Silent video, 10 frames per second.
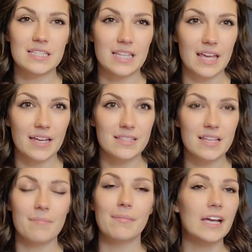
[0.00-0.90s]
things
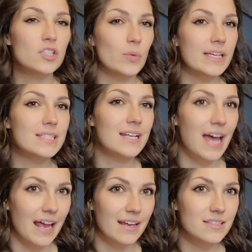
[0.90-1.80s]
and make tweaks and
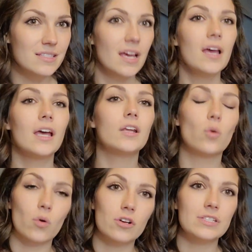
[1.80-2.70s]
edits in
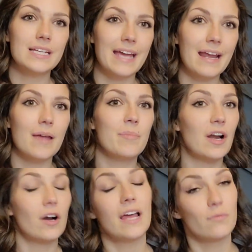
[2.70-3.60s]
order to get a
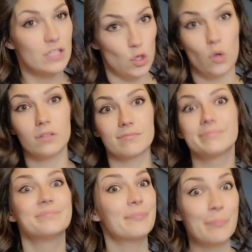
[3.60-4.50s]
better end result:
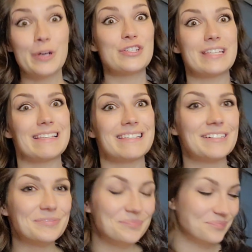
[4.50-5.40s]
purchases.
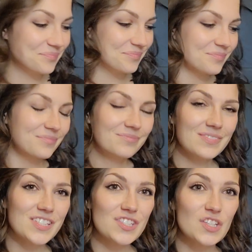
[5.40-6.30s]

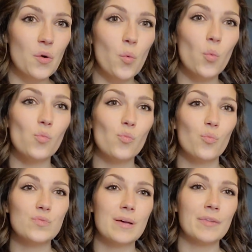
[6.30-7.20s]
So
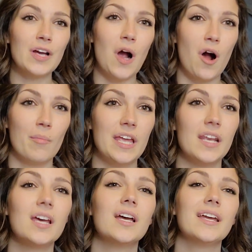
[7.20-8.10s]
some of the
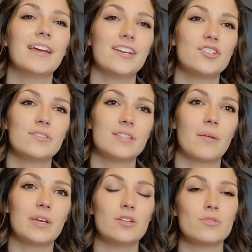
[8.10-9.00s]
common issues
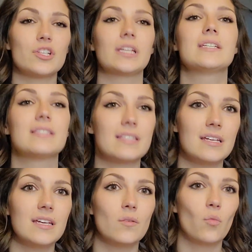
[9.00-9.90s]
that we usually
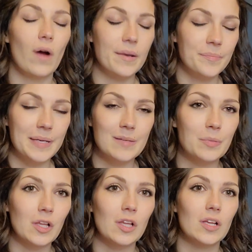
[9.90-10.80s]
see when
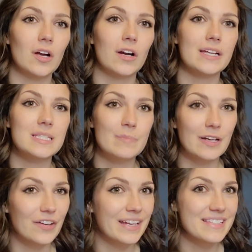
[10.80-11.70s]
people are
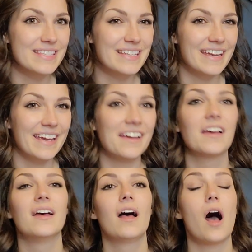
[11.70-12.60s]
experiencing
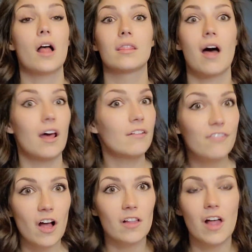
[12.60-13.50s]
a lot of
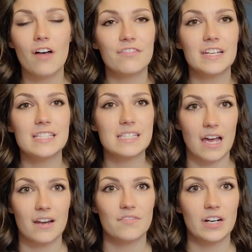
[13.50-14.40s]
fall off
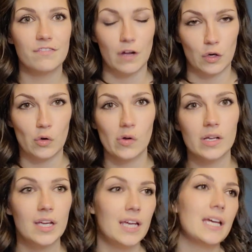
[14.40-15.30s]
inside of their
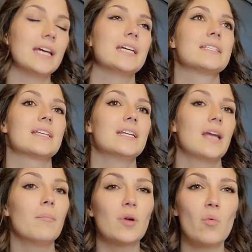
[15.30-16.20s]
funnel is,
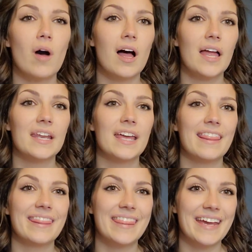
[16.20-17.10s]
number 1,
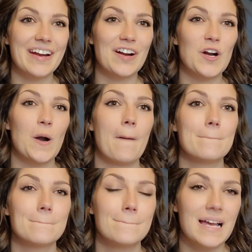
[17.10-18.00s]
their
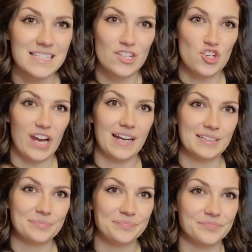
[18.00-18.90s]

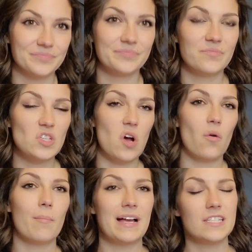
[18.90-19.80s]
messaging.
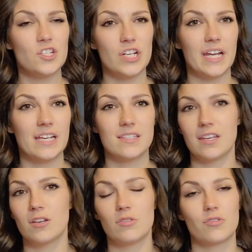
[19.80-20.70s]
So messaging is a
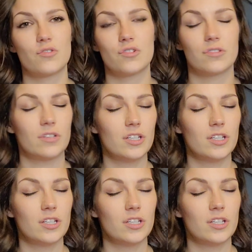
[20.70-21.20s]
huge